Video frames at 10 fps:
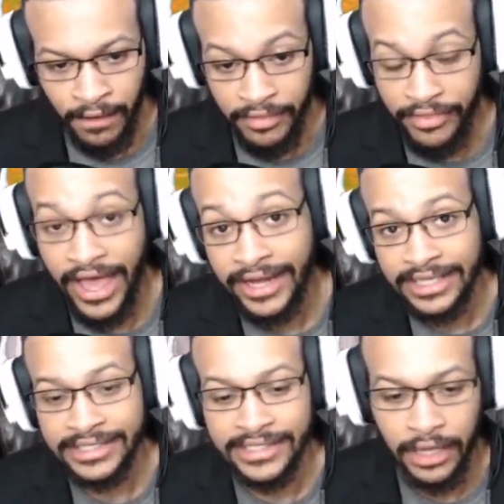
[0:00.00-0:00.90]
that
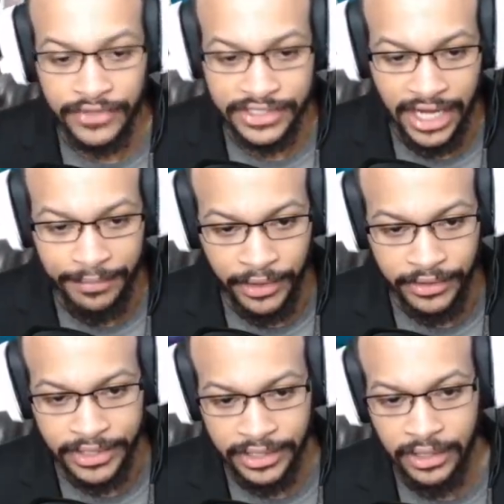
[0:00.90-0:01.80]
itself is not
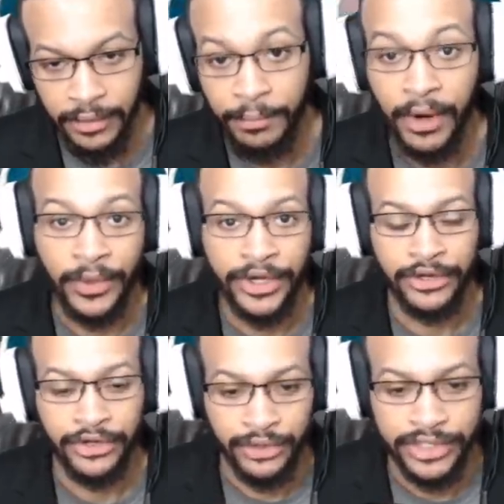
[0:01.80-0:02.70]
building, but when you're
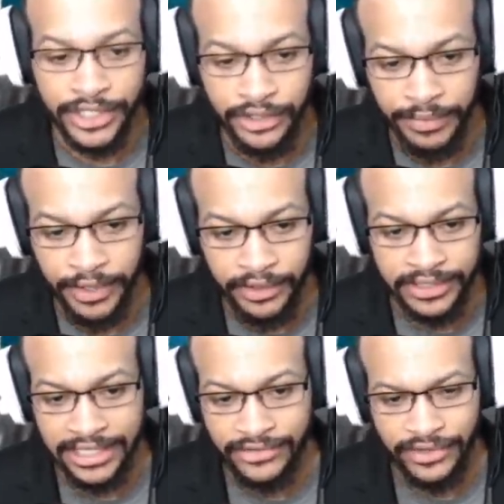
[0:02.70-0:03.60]
using your builds,
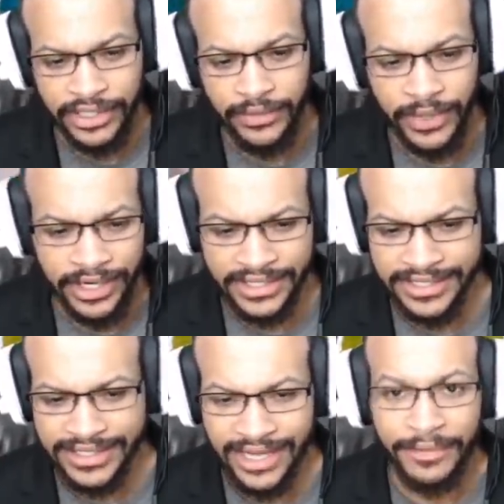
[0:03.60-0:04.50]
that's really what it is.
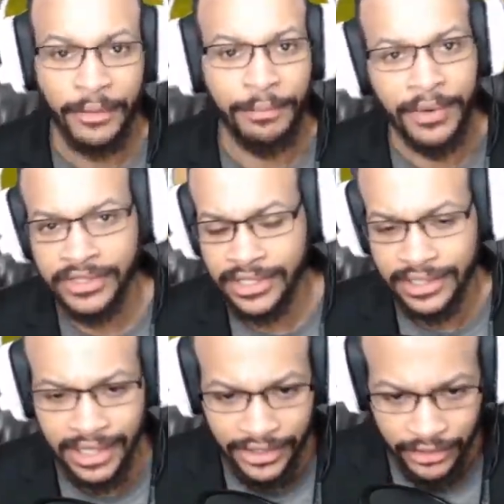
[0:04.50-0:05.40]
It's not about building a
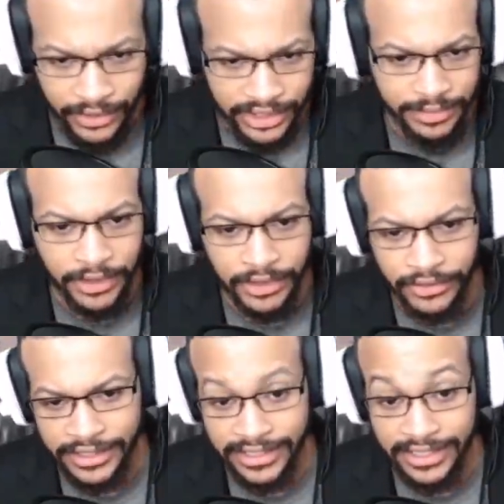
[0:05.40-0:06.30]
lot. You don't need to build
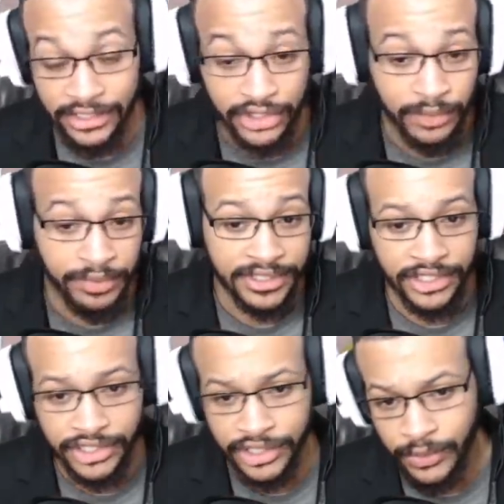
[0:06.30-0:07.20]
crazy. It's your
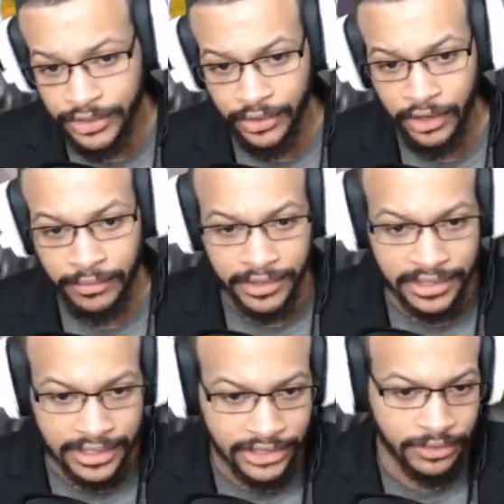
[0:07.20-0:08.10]
positioning when you are building.
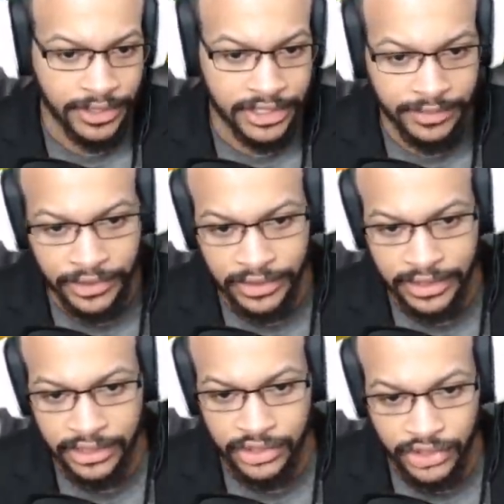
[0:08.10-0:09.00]
That's what makes
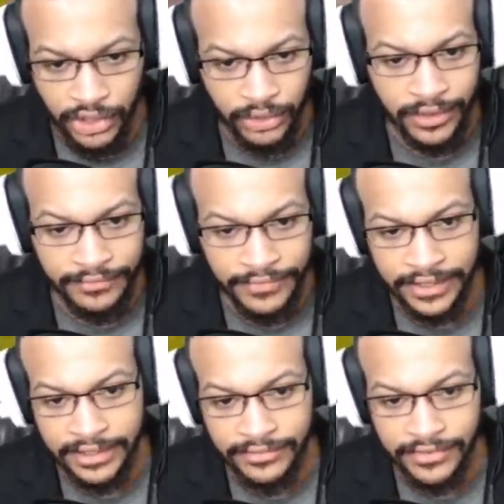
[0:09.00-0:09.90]
building so
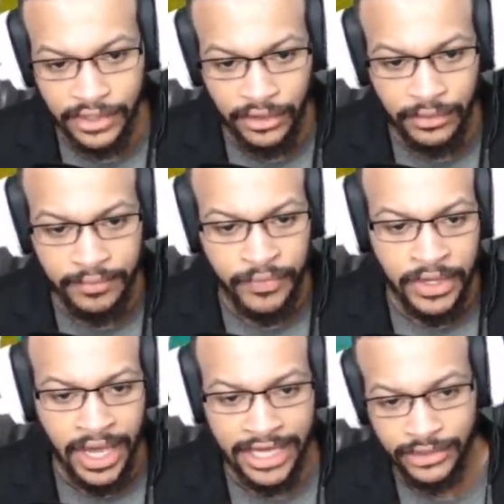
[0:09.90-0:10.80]
effective. So
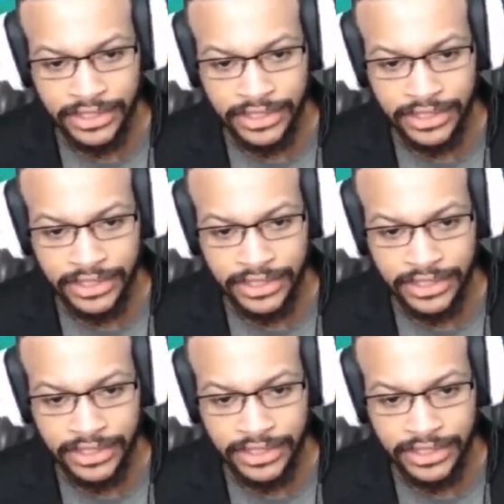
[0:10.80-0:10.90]
as you can